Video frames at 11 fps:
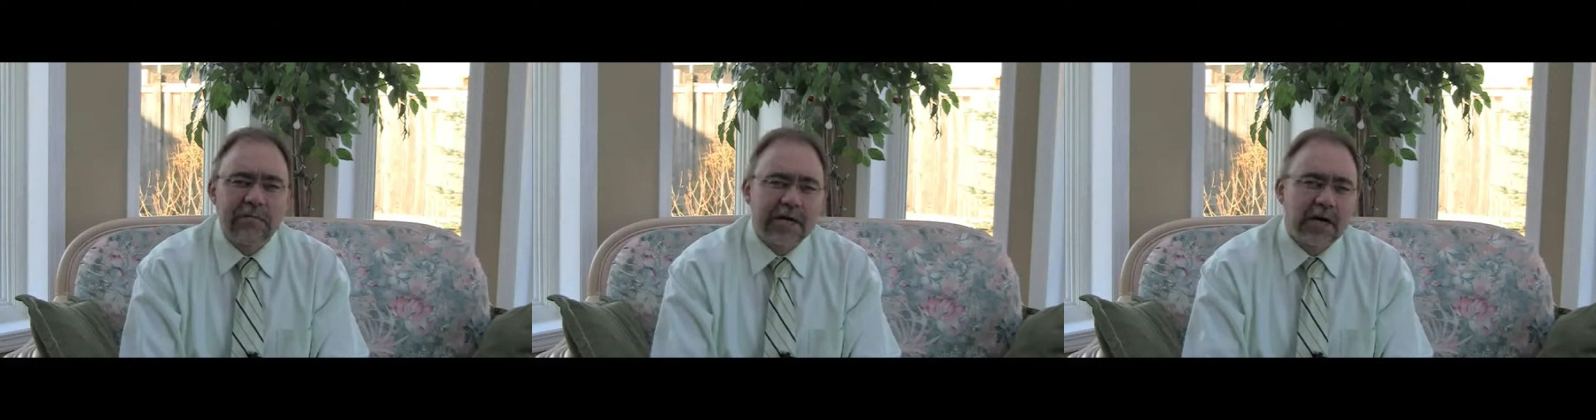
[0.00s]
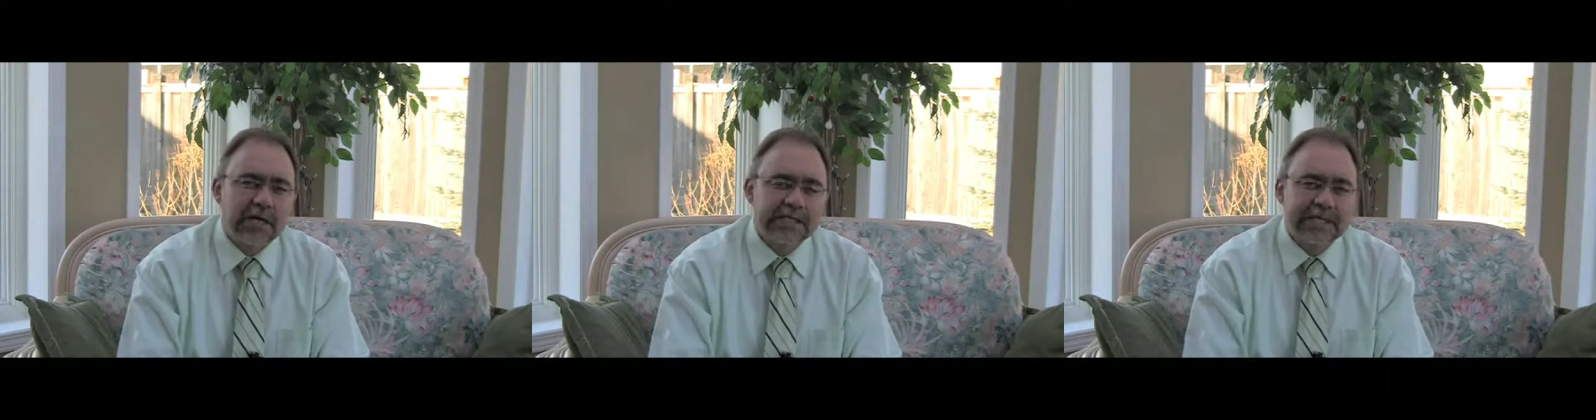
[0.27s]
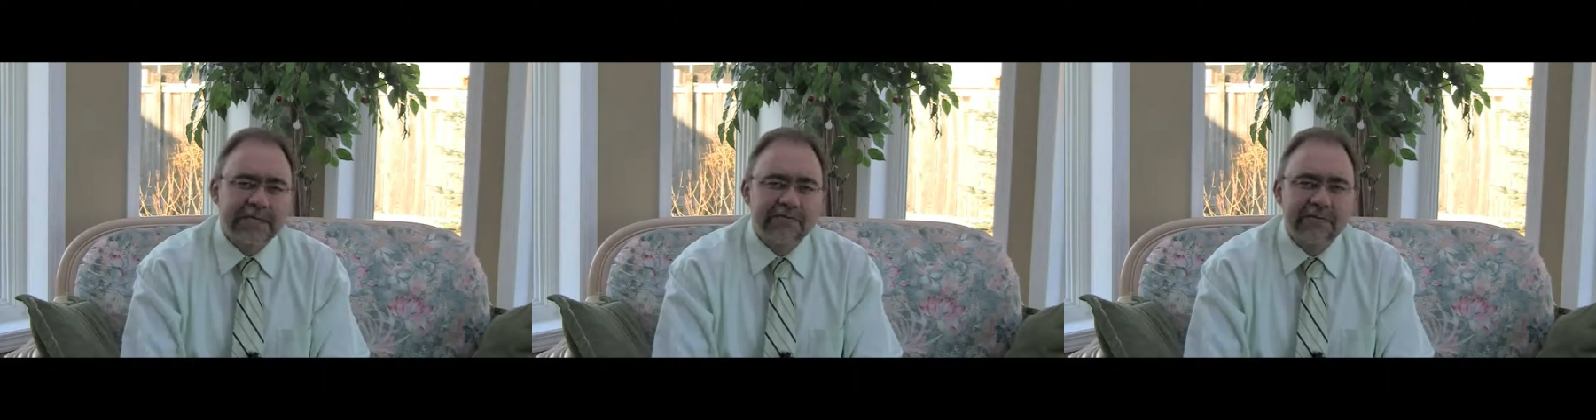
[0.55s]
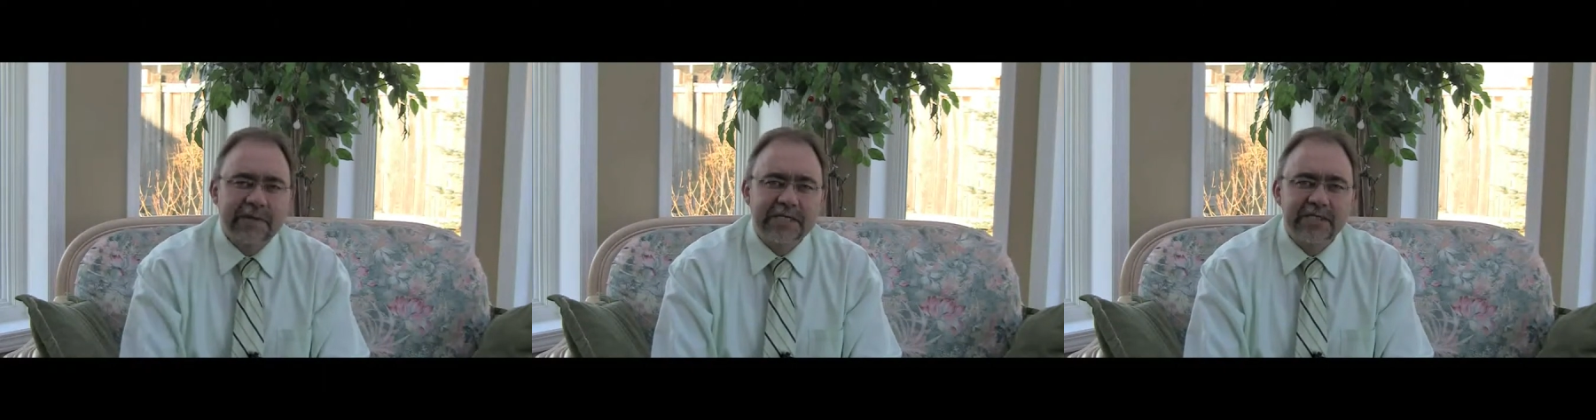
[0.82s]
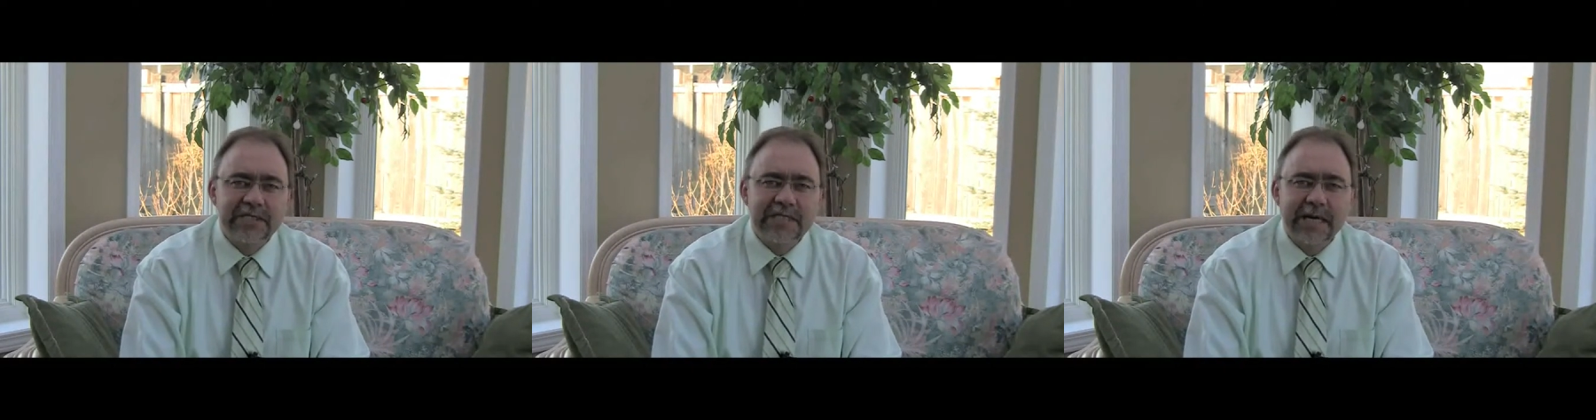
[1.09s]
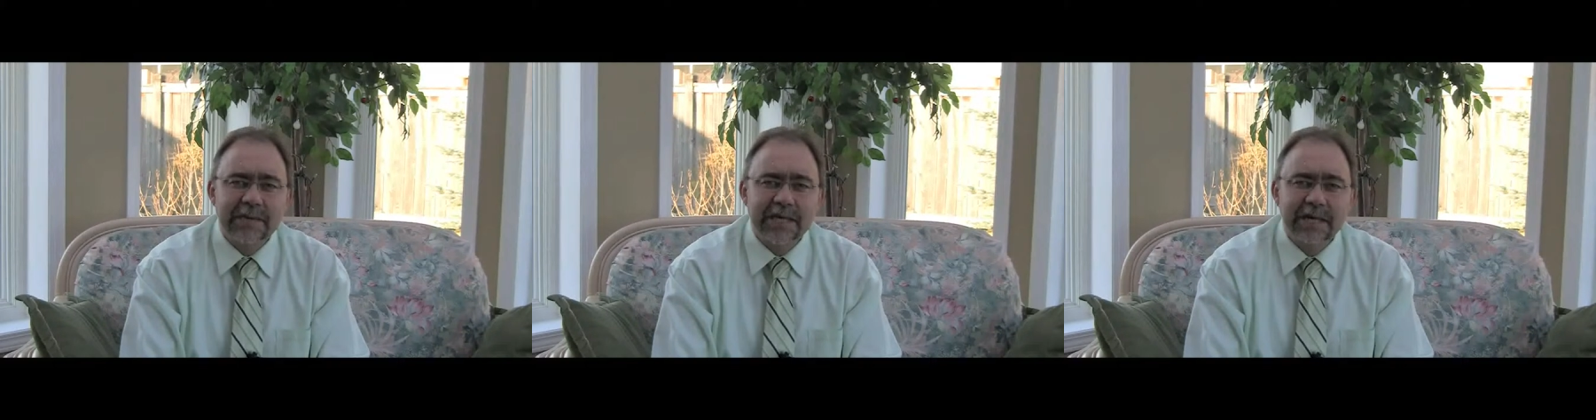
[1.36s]
My contact information is
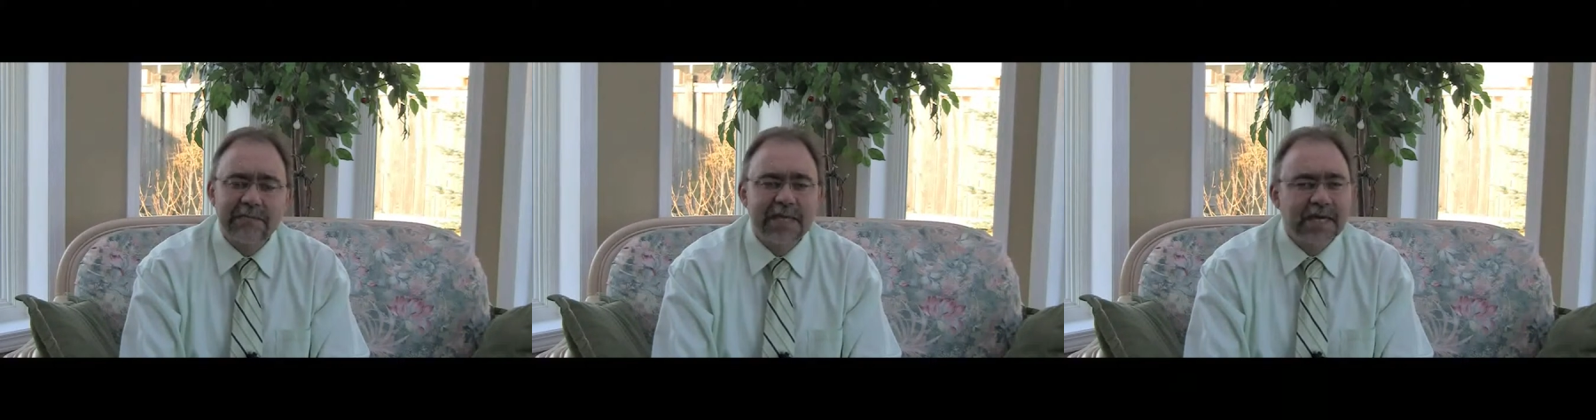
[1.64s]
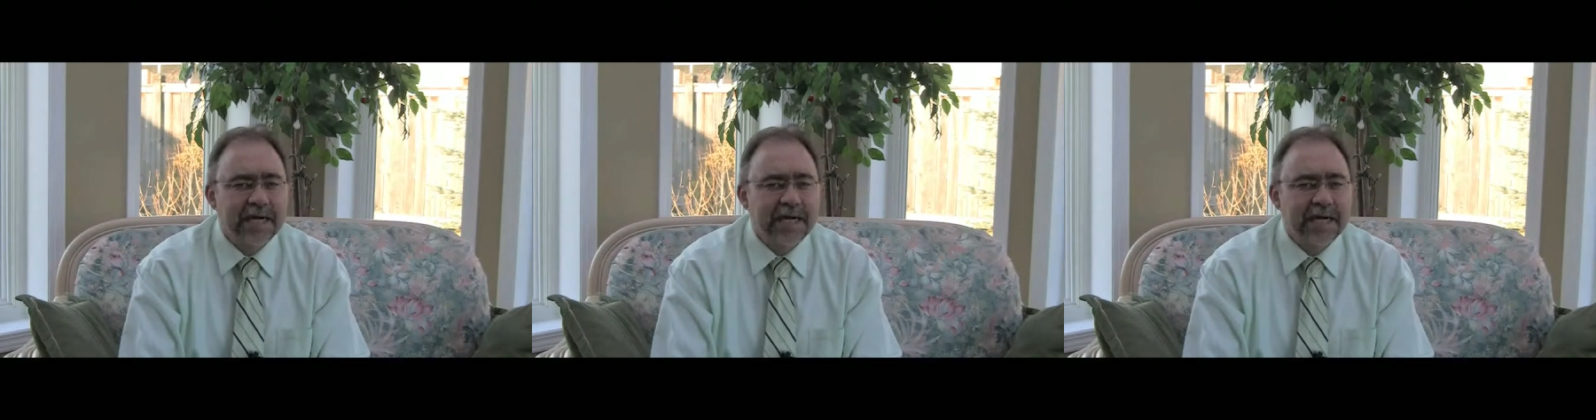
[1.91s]
coming up.